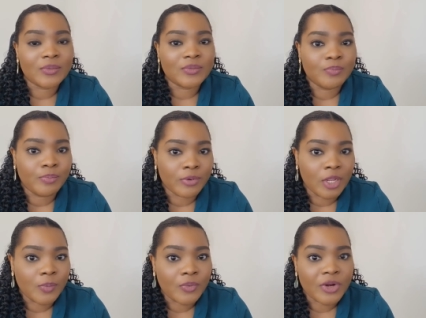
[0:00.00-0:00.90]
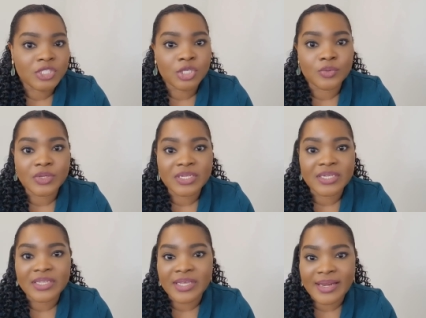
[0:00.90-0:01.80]
the blood pressure
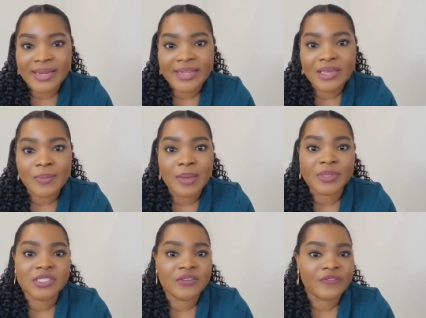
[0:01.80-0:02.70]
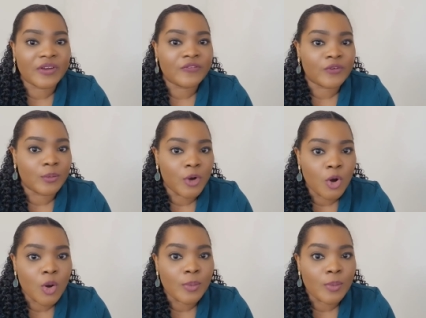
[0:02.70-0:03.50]
reading in the clinic might be different from home